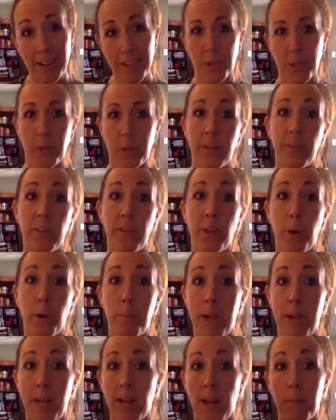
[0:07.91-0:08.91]
So even though it
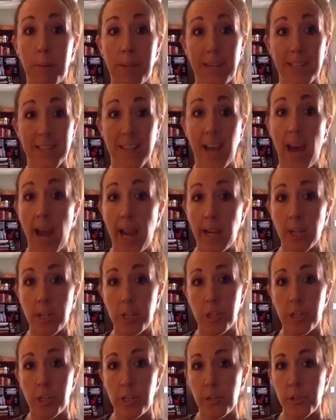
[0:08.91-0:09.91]
may not be as high
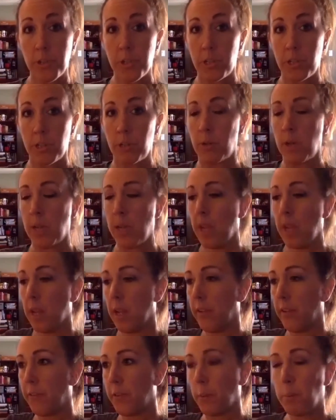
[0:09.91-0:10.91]
as you're used to,
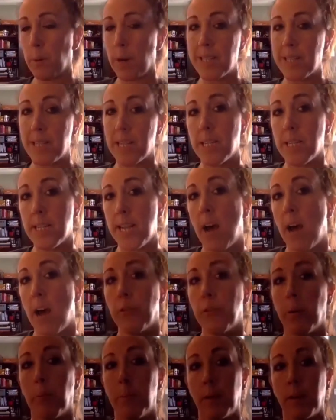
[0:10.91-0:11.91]
if you're pressing down,
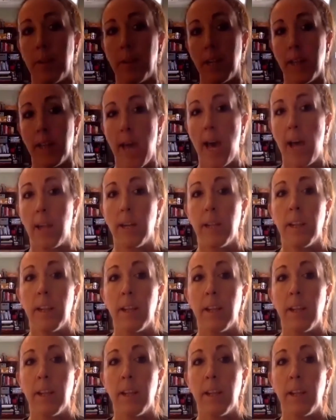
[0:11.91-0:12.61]
you're building that